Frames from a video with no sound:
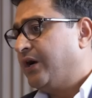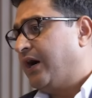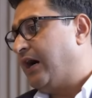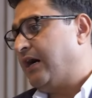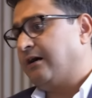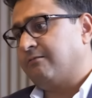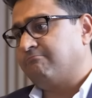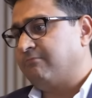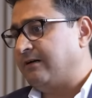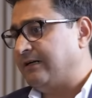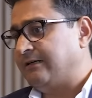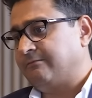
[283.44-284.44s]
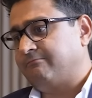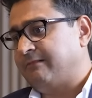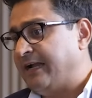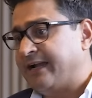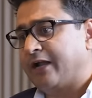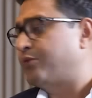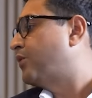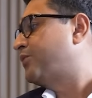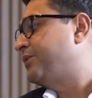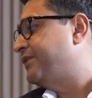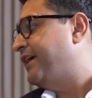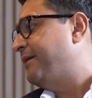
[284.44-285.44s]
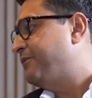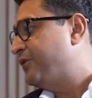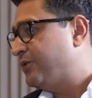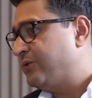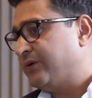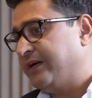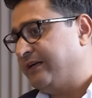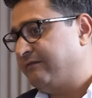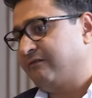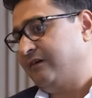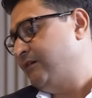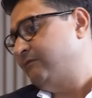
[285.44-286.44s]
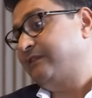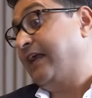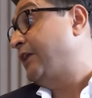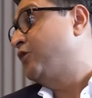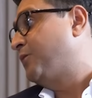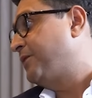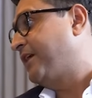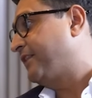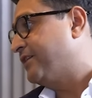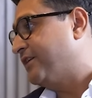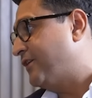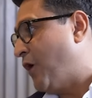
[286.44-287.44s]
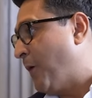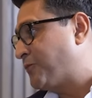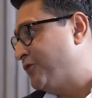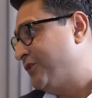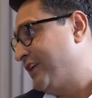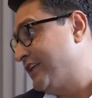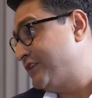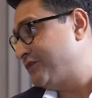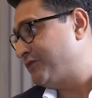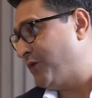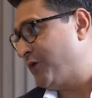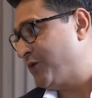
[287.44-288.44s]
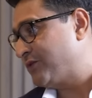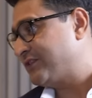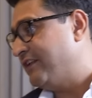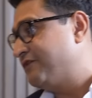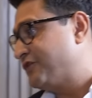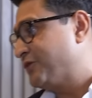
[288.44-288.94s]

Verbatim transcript: Uh, uh, and network with them, you know, and uh, that can open other opportunities for yourself if,